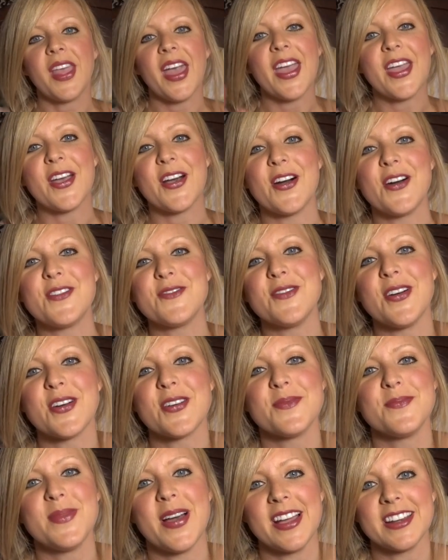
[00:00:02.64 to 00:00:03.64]
Hey y'all,
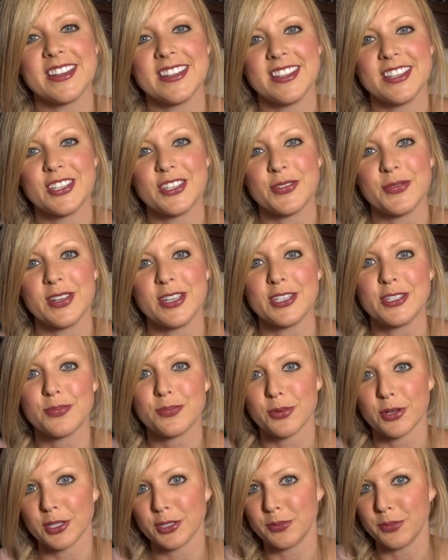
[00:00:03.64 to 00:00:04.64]
welcome back to this week's
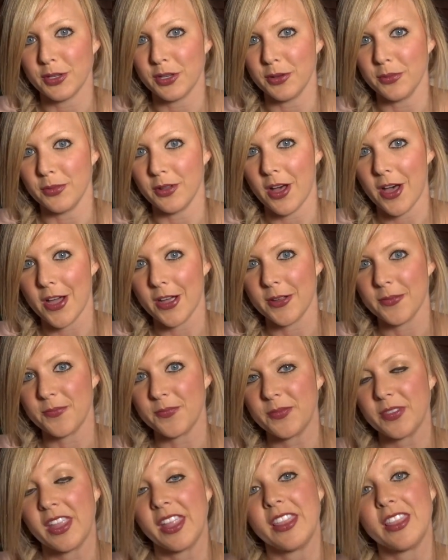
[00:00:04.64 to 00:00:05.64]
Brooke's Beauty Blog.
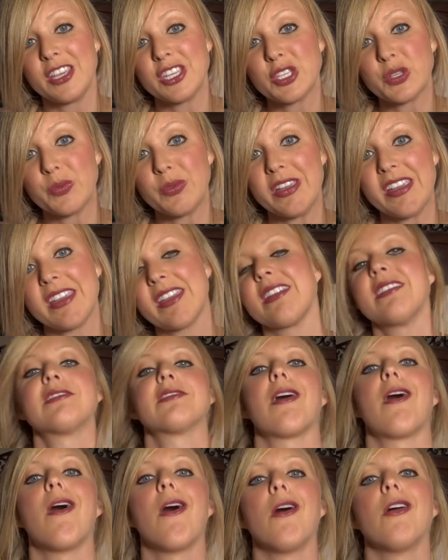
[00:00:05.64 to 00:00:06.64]
This week
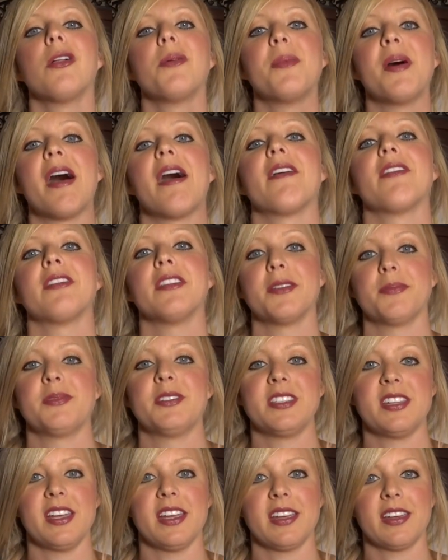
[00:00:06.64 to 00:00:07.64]
it's all about
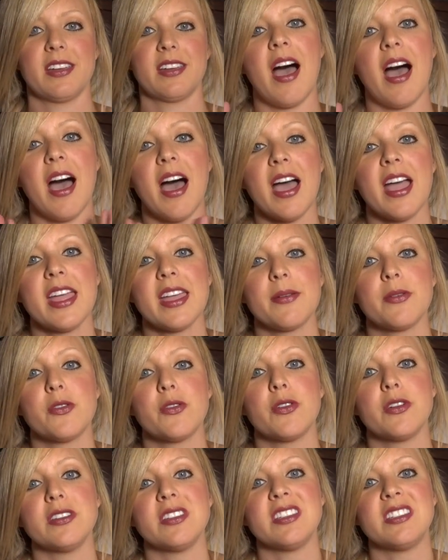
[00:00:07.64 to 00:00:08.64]
lipstick. I am
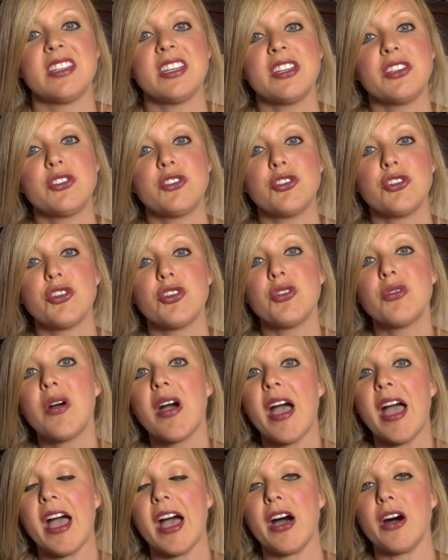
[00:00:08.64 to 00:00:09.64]
going to teach you
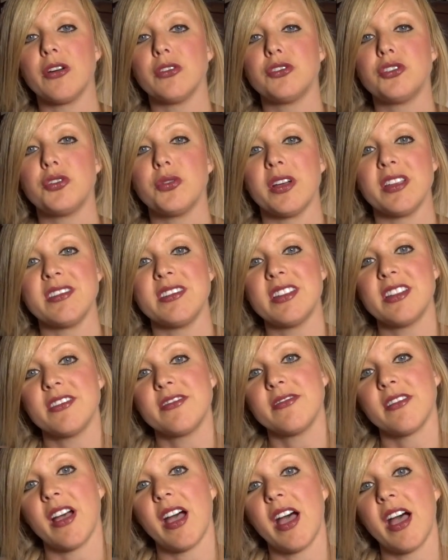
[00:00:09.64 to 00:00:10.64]
how to
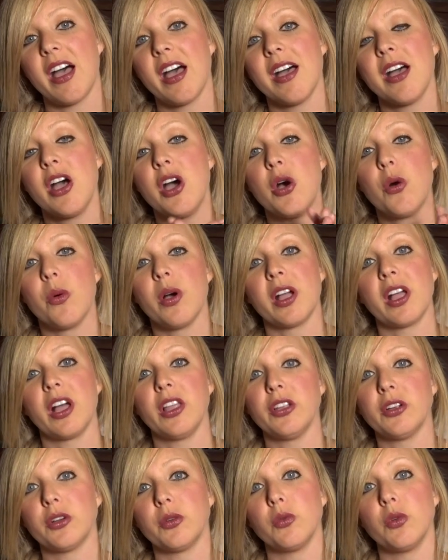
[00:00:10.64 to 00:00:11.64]
identify what
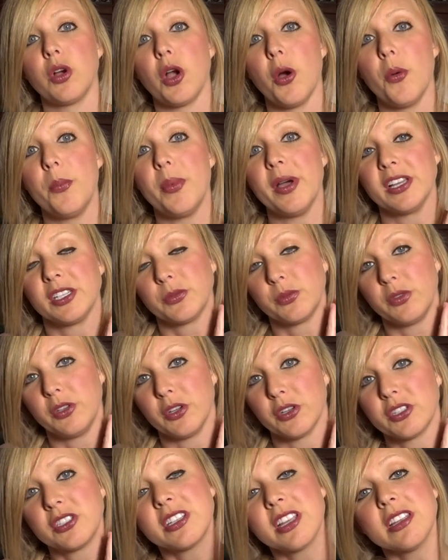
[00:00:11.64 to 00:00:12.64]
color will go best with
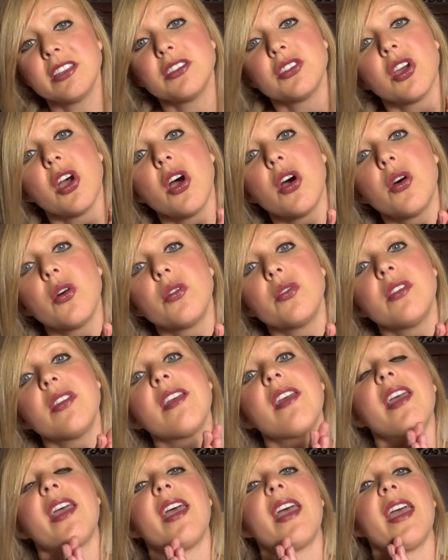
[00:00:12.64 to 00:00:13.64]
your skin tone
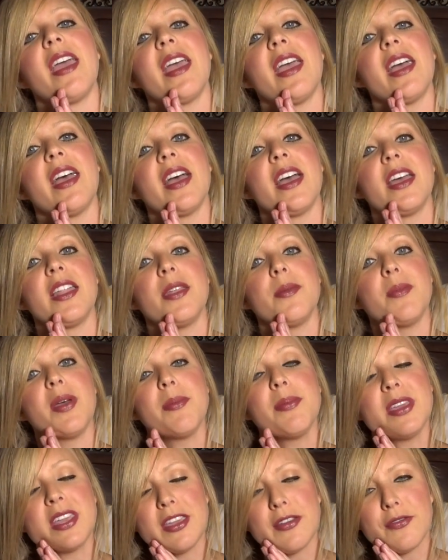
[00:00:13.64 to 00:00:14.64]
and
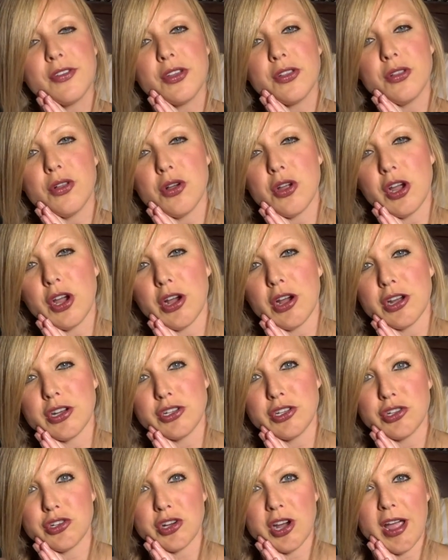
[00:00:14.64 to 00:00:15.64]
maybe give you a little
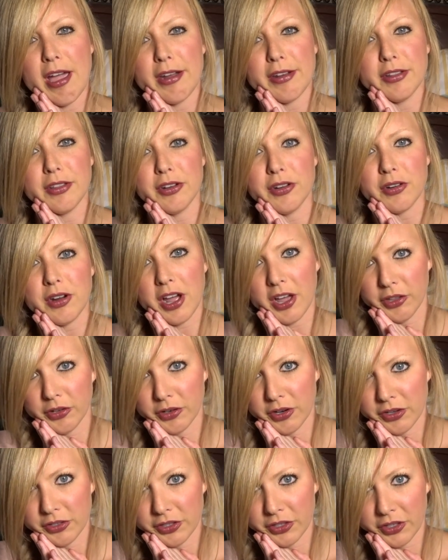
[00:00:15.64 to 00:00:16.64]
courage to try out a little
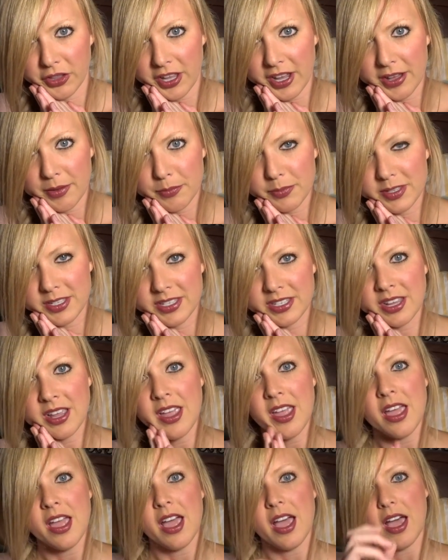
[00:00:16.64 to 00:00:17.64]
color on your lips.
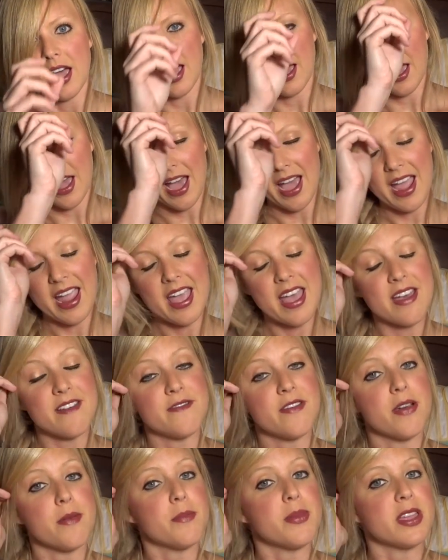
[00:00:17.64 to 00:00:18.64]
I
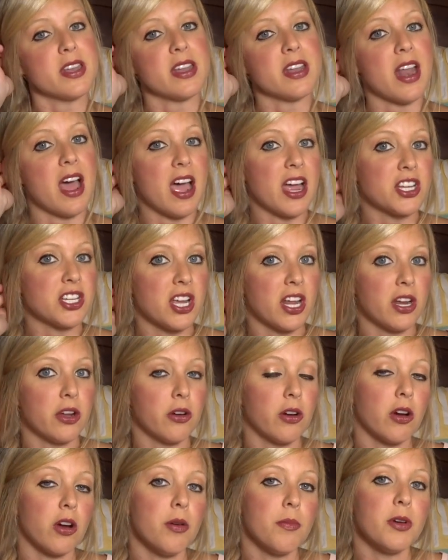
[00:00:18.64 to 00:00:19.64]
have been an
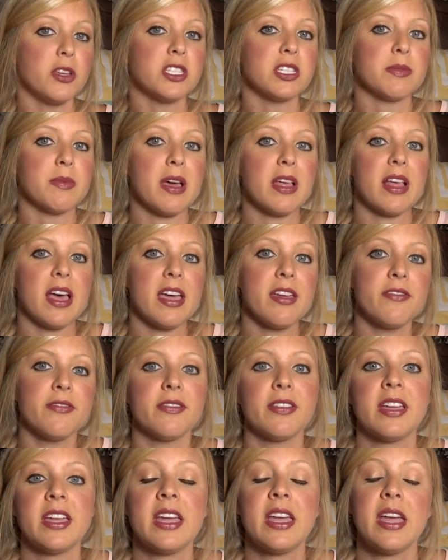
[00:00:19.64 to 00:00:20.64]
eyeshadow girl most of my
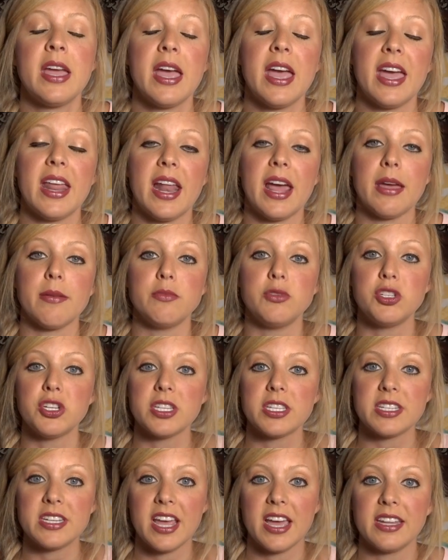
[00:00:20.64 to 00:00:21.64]
life, and I'm
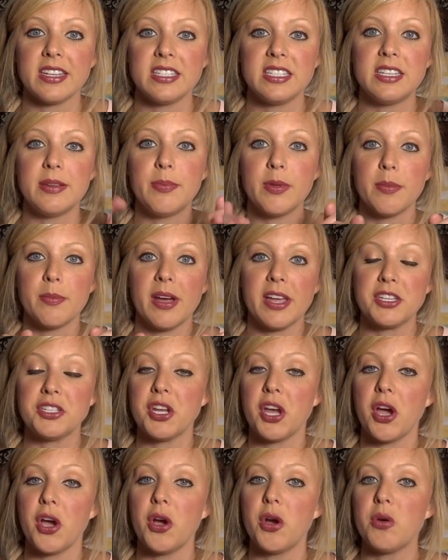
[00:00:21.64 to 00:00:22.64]
just now dipping my
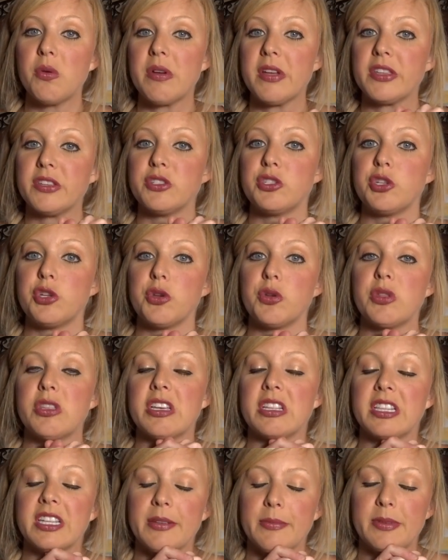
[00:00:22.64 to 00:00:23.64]
toe into
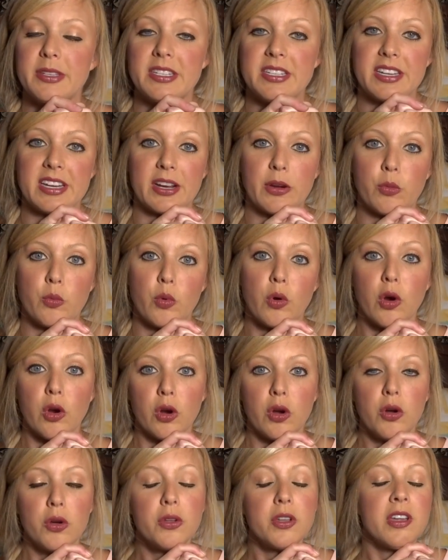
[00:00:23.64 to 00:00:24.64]
the lipstick
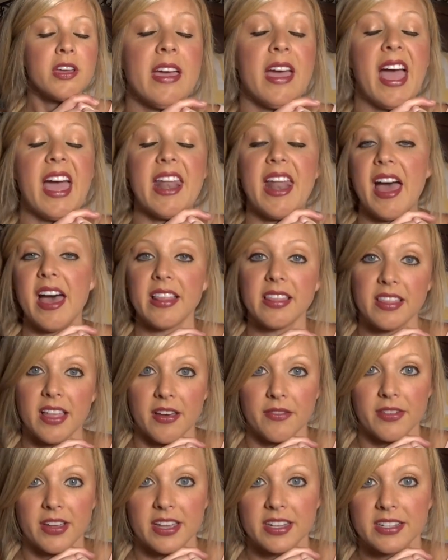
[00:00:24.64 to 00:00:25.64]
world, and I
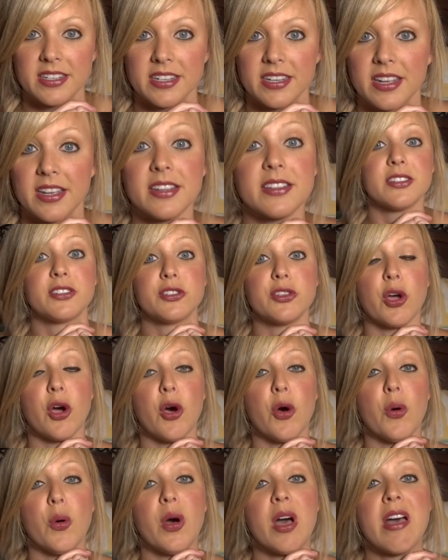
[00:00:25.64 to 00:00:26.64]
love it.
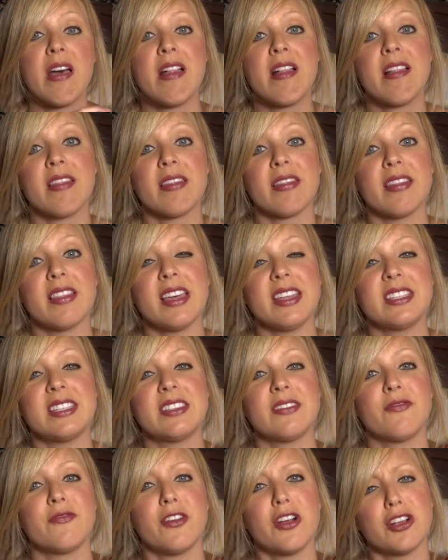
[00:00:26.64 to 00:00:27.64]
So
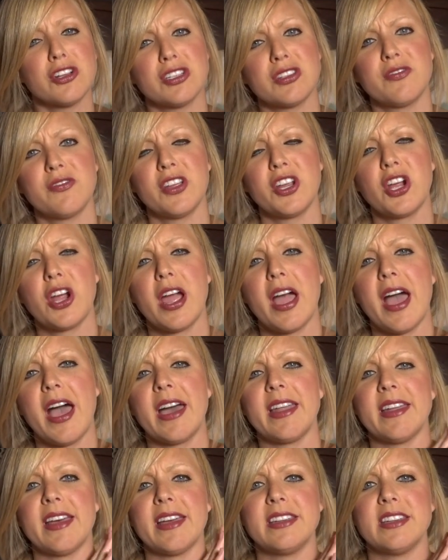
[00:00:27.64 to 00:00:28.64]
let's first figure out
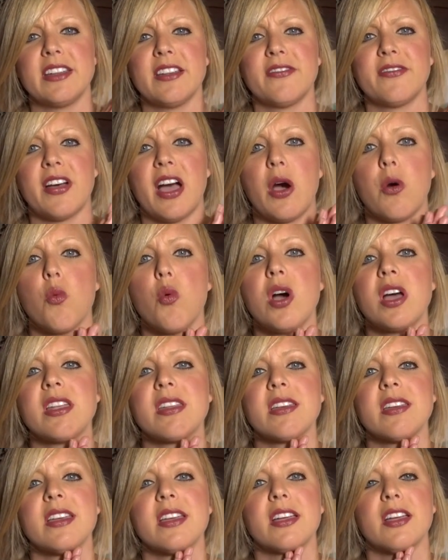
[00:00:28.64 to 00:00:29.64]
how to identify
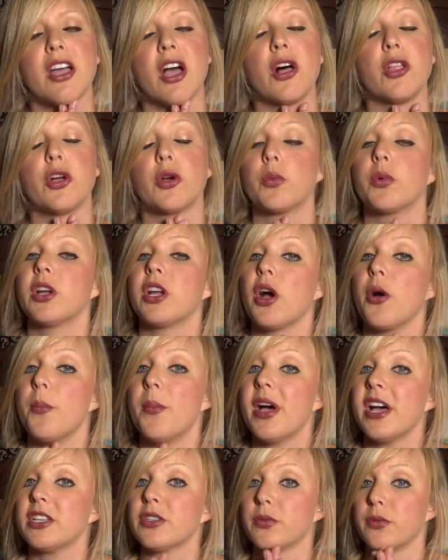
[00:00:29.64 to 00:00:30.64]
what color would go
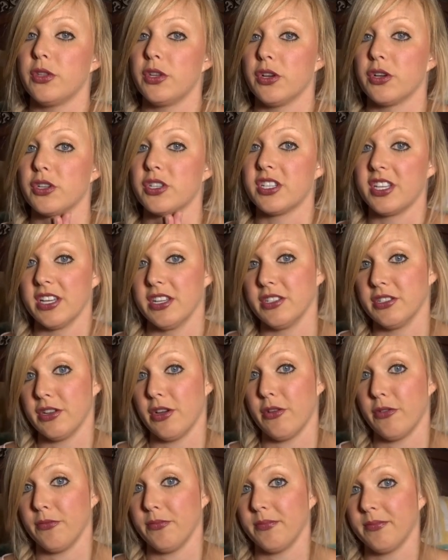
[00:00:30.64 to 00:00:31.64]
best with your skin
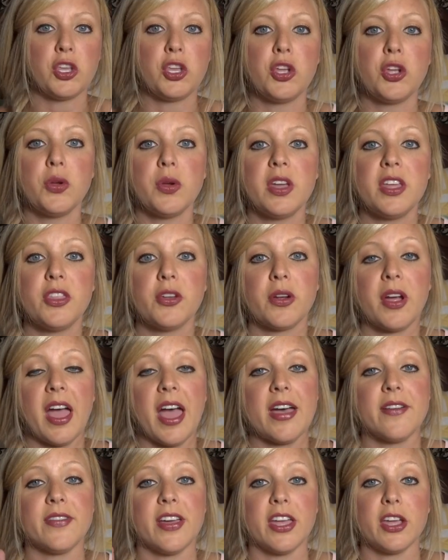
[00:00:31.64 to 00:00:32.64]
tone. You either
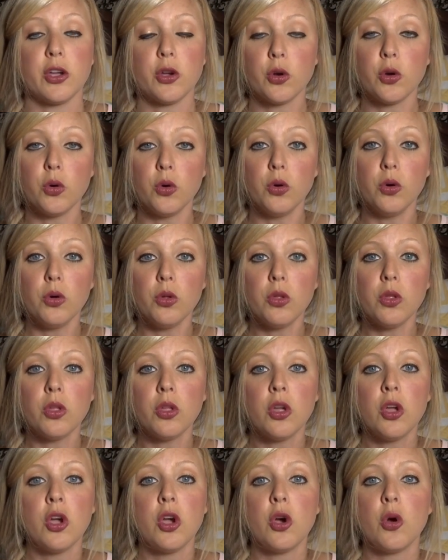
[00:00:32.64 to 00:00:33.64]
have a cool,
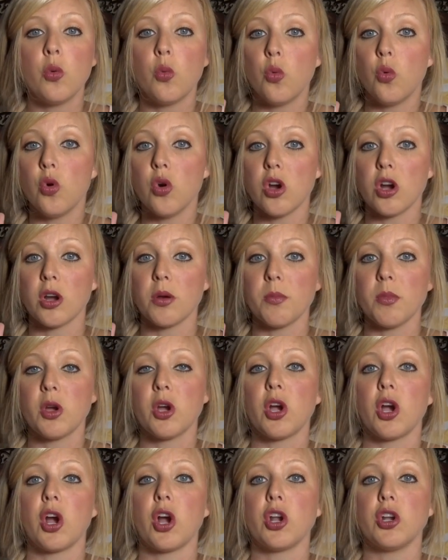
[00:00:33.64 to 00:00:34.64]
warm,
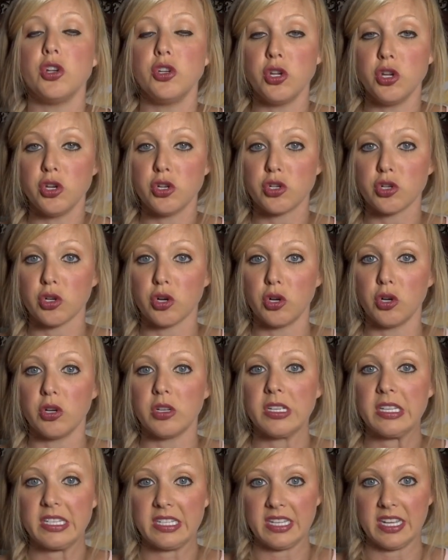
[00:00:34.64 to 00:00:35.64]
or
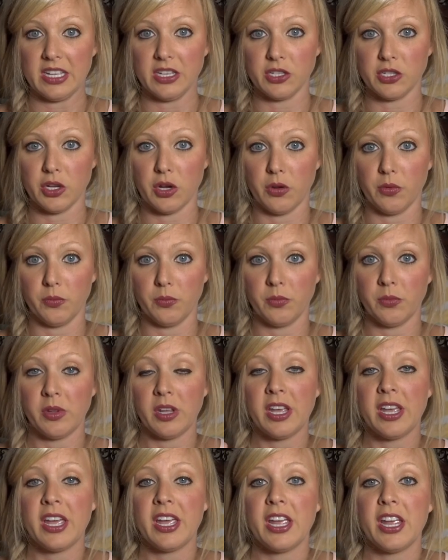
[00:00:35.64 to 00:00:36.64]
neutral skin tone.
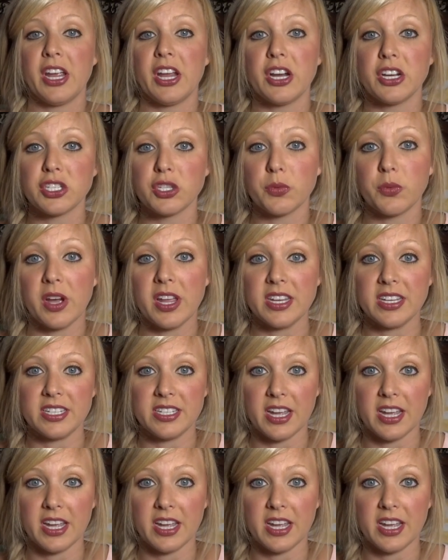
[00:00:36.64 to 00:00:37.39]
Here's a way to